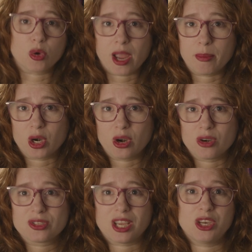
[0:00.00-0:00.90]

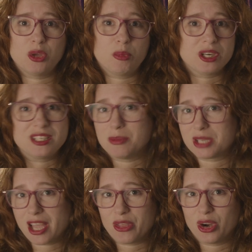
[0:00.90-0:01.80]
parameters and you put a
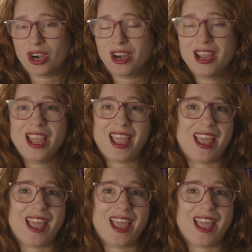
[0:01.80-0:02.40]
team together